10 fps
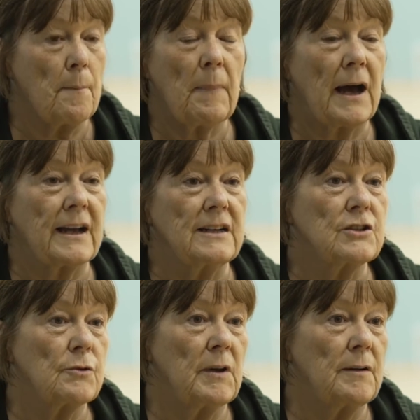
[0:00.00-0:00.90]
get back
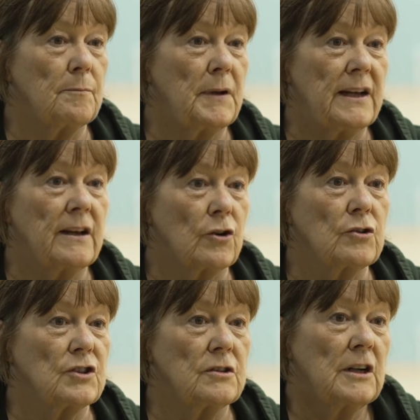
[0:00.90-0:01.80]
into it and play a
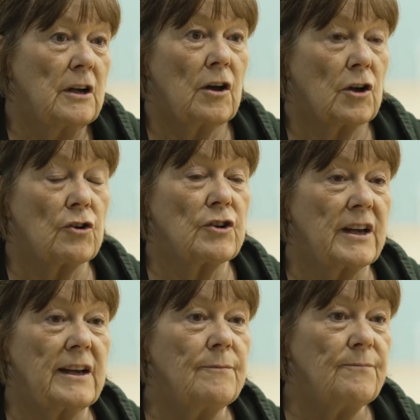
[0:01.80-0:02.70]
good a good
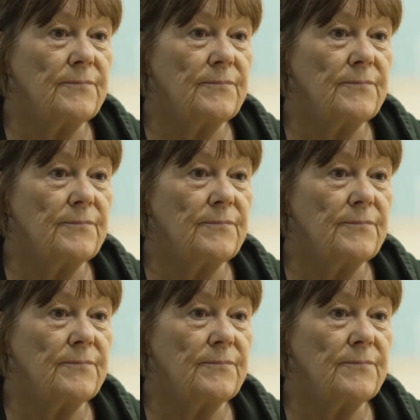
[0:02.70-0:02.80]
game